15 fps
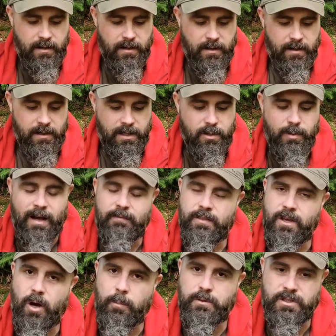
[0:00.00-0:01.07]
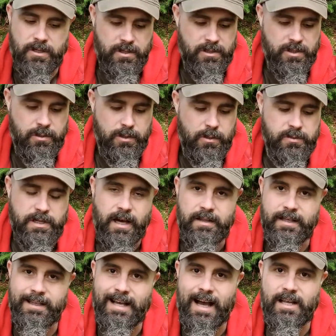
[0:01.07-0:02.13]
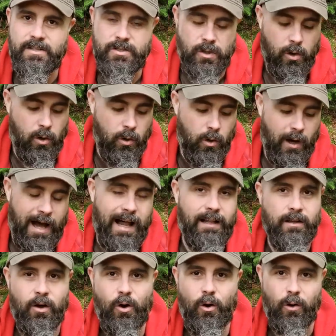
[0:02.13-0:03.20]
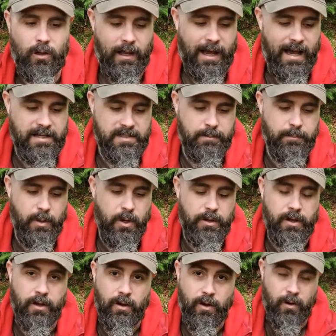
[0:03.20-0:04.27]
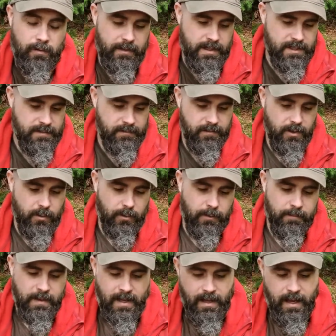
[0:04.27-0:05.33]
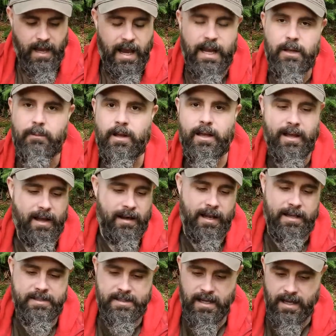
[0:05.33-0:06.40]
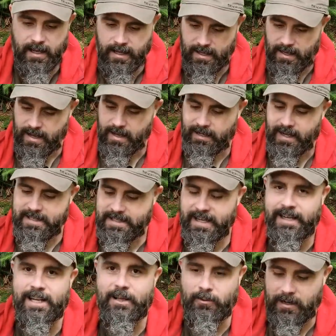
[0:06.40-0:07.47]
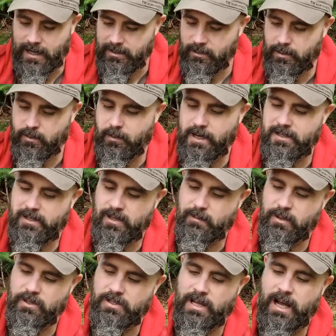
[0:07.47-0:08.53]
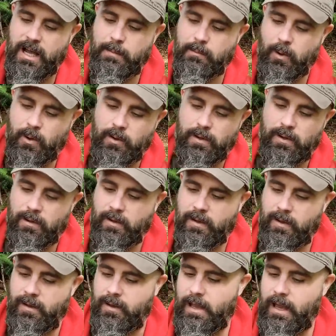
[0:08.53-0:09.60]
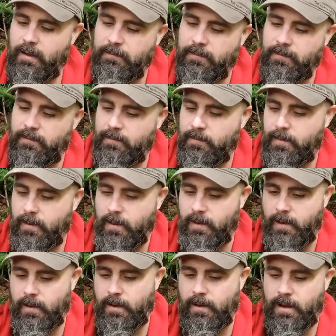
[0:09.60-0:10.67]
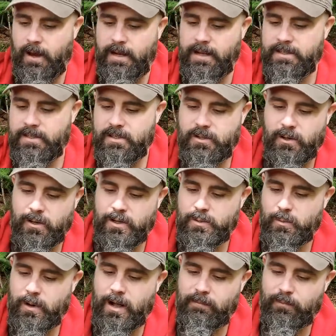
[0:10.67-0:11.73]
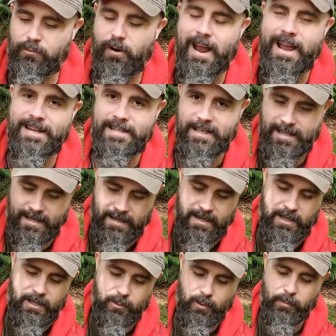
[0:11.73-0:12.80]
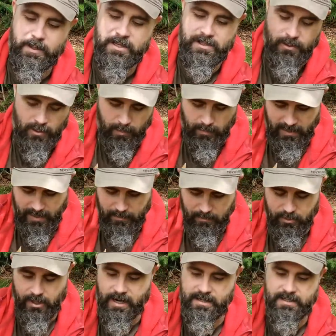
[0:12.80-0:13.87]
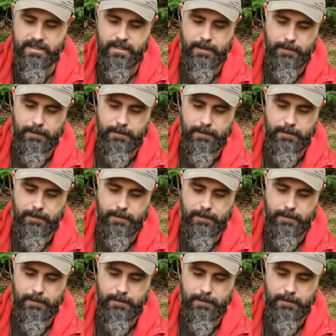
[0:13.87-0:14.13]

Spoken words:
you have the option to use either gas or alcohol as a burner on this fuel. Anyway, let's get into it. I don't want to waste too much time, but if it is as good as what I've read, you will be suitably impressed.